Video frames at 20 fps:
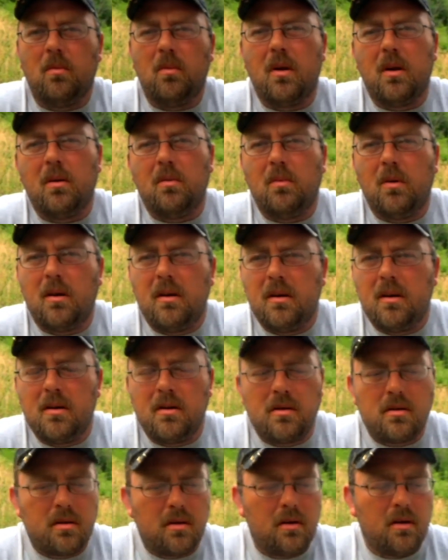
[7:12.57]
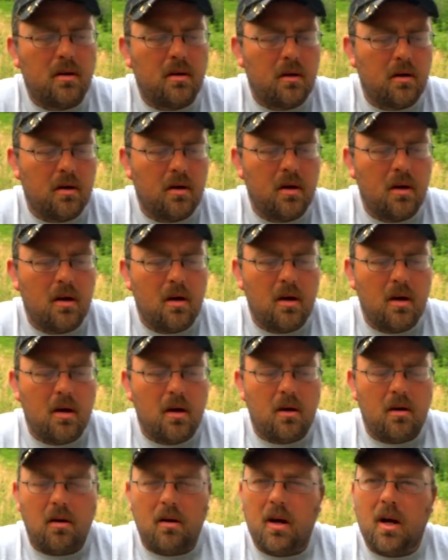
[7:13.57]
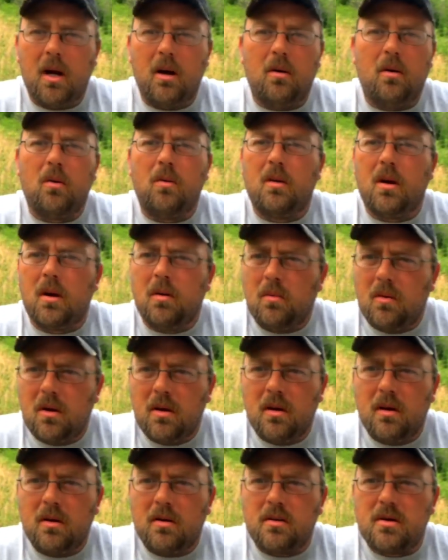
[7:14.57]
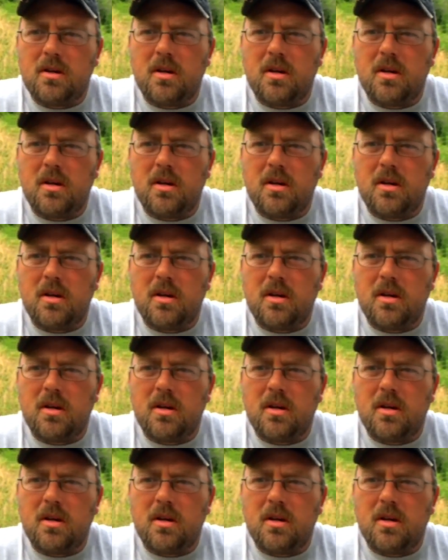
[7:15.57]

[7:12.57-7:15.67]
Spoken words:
what it was or how old I was.